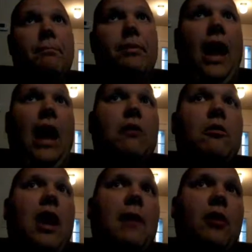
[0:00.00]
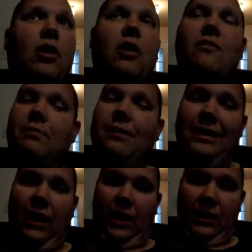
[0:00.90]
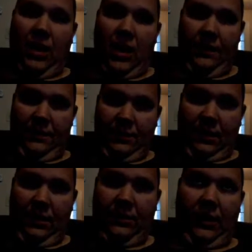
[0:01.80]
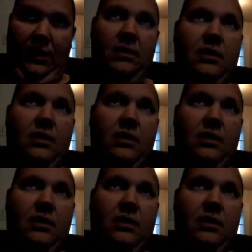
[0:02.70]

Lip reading: But I do have an opinion on this kind of thing.